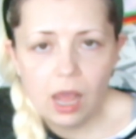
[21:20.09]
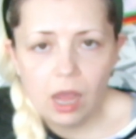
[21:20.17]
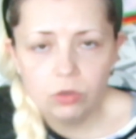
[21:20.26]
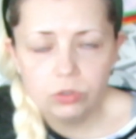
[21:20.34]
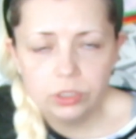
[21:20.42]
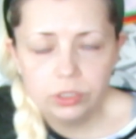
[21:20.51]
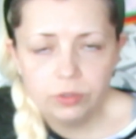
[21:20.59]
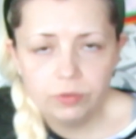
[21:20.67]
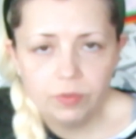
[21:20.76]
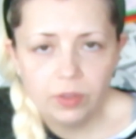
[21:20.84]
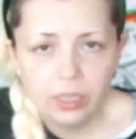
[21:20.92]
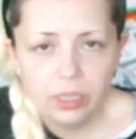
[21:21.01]
how to do
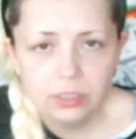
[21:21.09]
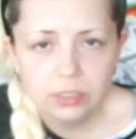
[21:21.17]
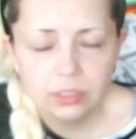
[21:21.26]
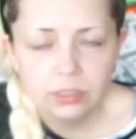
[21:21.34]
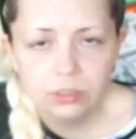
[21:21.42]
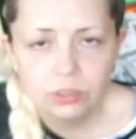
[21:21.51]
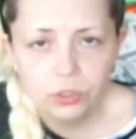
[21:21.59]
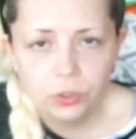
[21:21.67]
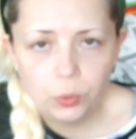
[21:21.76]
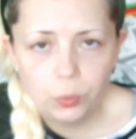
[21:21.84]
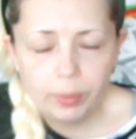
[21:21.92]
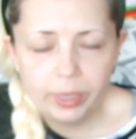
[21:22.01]
things, and
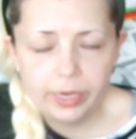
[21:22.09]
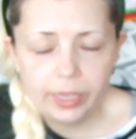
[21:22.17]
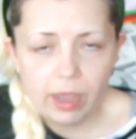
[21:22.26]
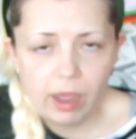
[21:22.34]
do many